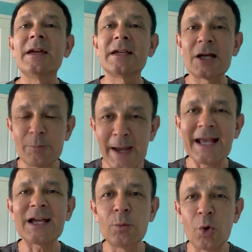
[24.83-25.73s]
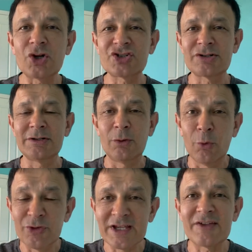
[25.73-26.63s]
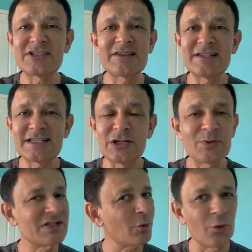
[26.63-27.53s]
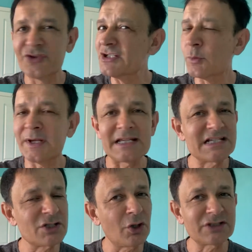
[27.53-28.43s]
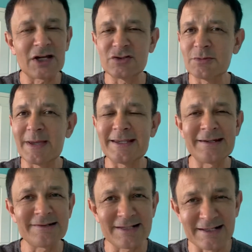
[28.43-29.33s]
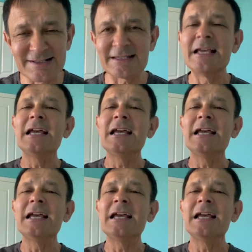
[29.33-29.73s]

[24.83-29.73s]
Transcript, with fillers: Go back and watch all the others in the series or this one is not going to make any sense.